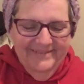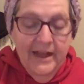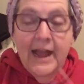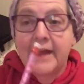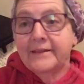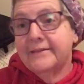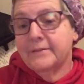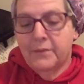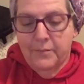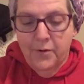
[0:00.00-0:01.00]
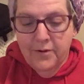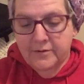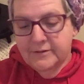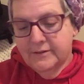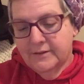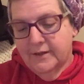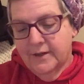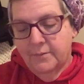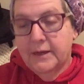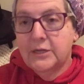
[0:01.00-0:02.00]
I had these in my purse,
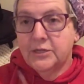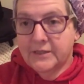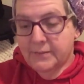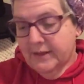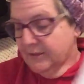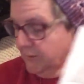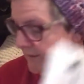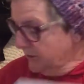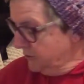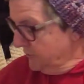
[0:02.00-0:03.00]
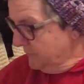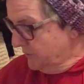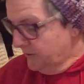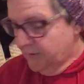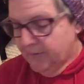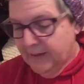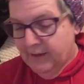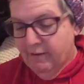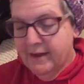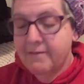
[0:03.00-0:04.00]
but I took them out so I could show them to you.
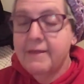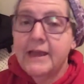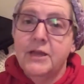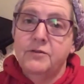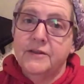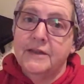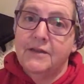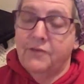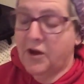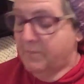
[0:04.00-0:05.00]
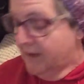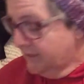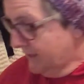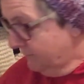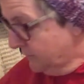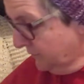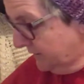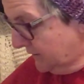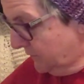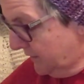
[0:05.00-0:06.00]
Anyway, thank you, Cindy, very much. That was really
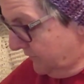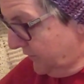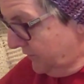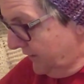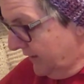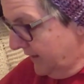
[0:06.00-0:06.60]
sweet of you.